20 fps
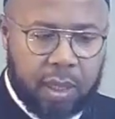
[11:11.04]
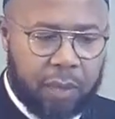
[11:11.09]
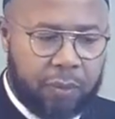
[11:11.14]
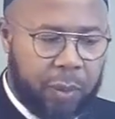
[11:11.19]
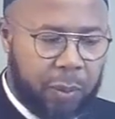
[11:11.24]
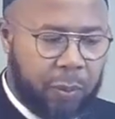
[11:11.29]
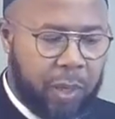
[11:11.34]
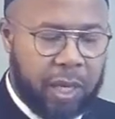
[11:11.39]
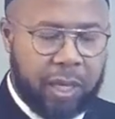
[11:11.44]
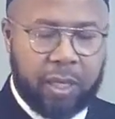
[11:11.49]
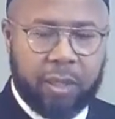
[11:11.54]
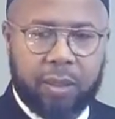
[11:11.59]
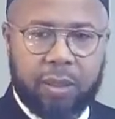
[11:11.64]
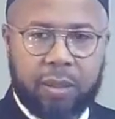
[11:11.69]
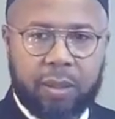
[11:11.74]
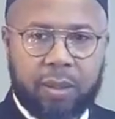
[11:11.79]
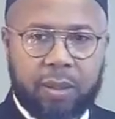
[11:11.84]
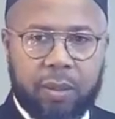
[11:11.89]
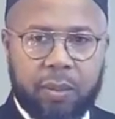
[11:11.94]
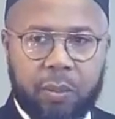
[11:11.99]
If we
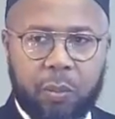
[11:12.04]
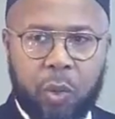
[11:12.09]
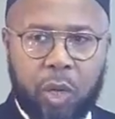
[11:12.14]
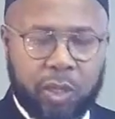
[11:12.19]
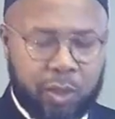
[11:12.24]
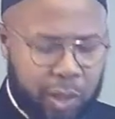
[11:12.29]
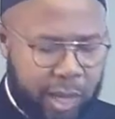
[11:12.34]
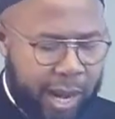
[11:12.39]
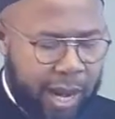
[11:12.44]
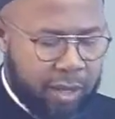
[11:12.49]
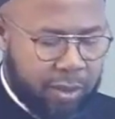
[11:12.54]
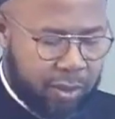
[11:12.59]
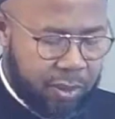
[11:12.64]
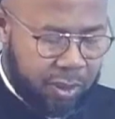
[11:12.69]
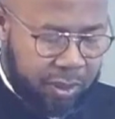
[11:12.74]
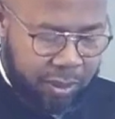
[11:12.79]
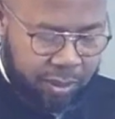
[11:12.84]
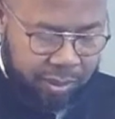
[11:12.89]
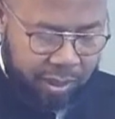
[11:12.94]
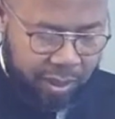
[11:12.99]
want to
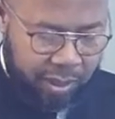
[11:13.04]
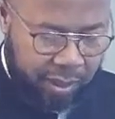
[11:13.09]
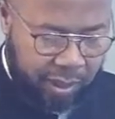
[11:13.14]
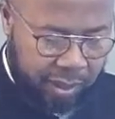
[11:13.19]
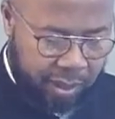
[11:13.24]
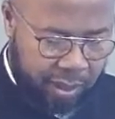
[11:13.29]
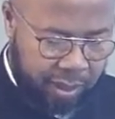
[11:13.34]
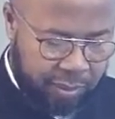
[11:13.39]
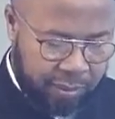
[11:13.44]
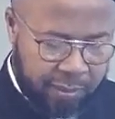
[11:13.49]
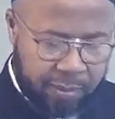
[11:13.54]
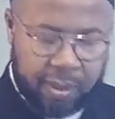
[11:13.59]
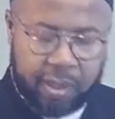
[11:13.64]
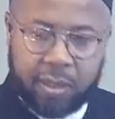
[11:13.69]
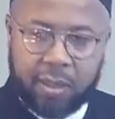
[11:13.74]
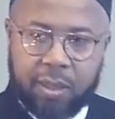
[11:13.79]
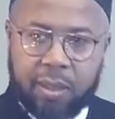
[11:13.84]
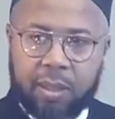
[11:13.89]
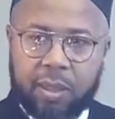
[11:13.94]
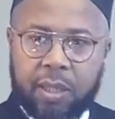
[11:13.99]
answer, jazakallah khair,
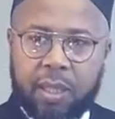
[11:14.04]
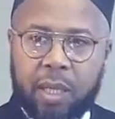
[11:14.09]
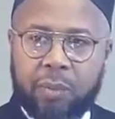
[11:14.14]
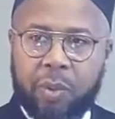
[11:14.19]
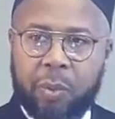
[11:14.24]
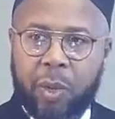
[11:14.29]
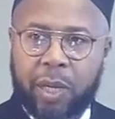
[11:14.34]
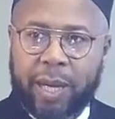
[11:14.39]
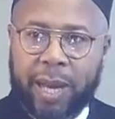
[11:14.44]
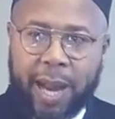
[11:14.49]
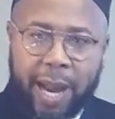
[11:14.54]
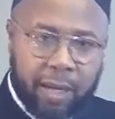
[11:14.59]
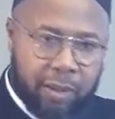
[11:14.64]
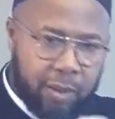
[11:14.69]
if we want to